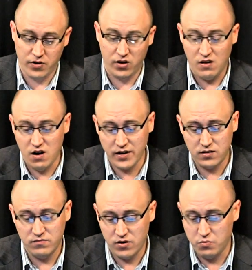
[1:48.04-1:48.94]
very
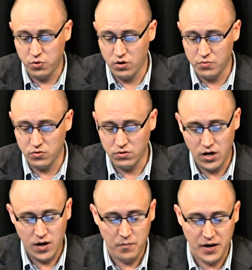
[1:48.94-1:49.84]
light, very portable,
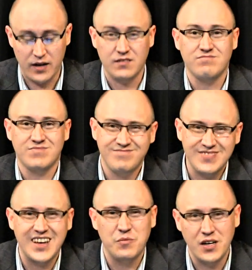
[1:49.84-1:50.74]
but
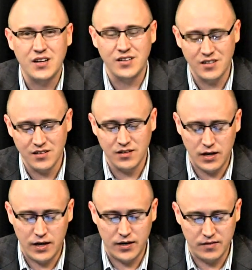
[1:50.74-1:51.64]
can be a little
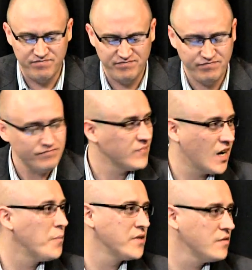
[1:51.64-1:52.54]
uh,
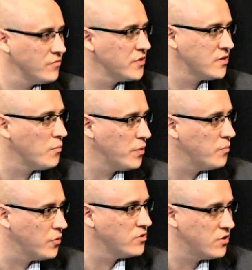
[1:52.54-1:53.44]
cumbersome for some
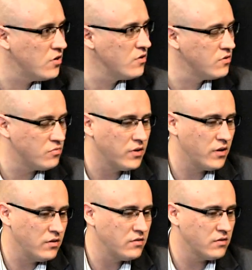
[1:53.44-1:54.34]
people to use when they're
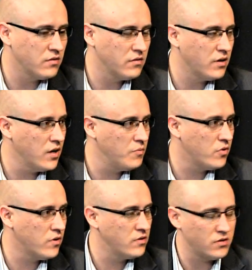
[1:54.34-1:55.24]
used to the
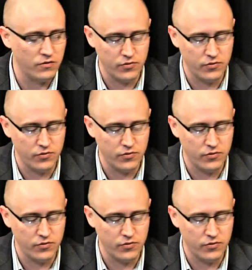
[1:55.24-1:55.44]
keyboard and so